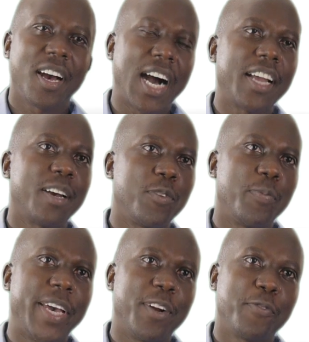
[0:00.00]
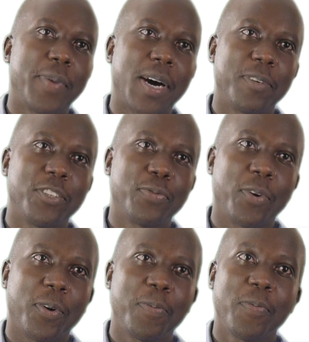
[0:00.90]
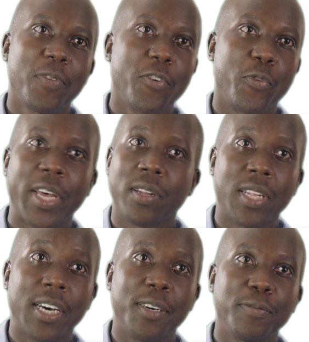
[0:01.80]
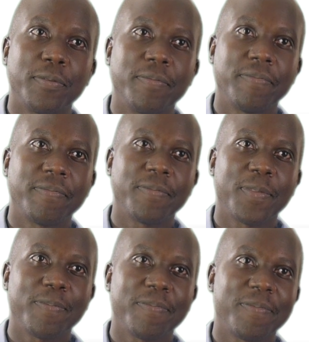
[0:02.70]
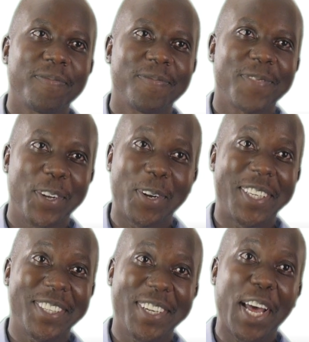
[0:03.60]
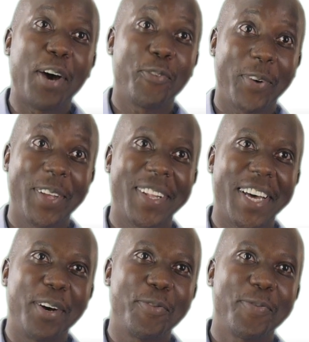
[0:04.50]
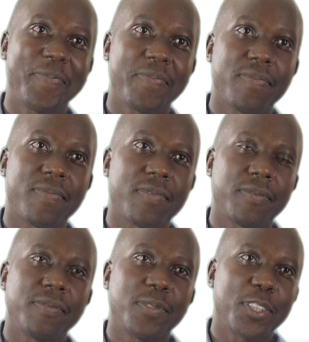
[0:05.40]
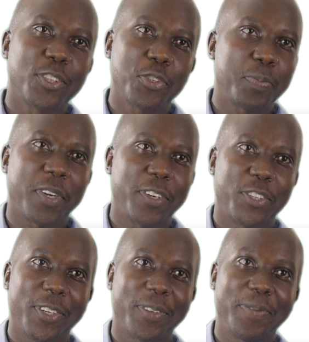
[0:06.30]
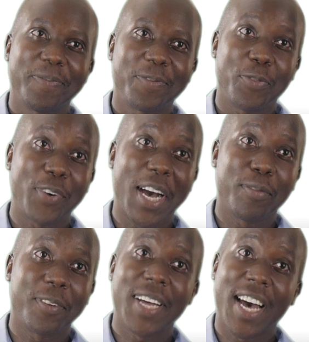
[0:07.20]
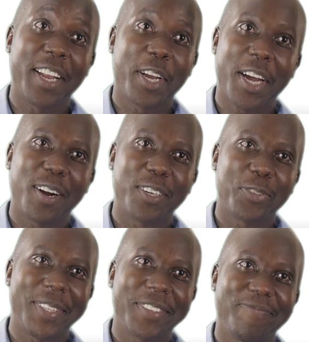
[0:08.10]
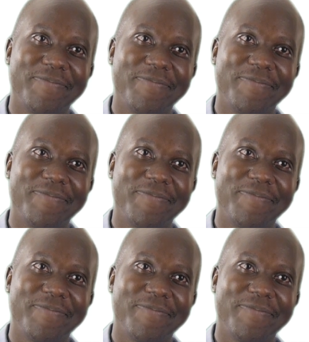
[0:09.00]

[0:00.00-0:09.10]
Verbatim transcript: I come to Men of Purpose for real love, not just love, real love, spiritual revival and encouragement.